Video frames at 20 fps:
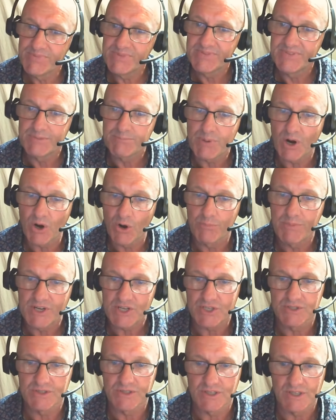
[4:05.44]
The
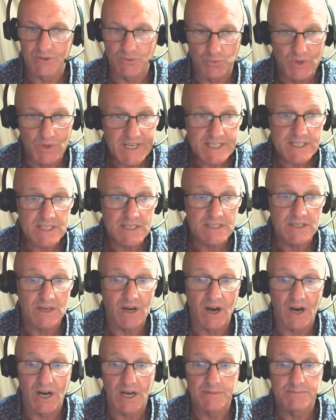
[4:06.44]
prohibition in recent
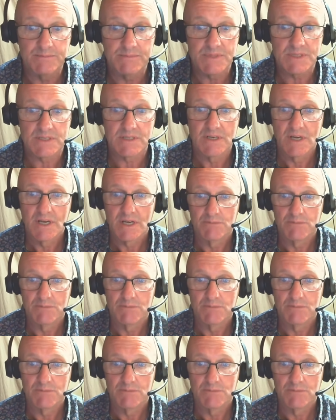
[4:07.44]
times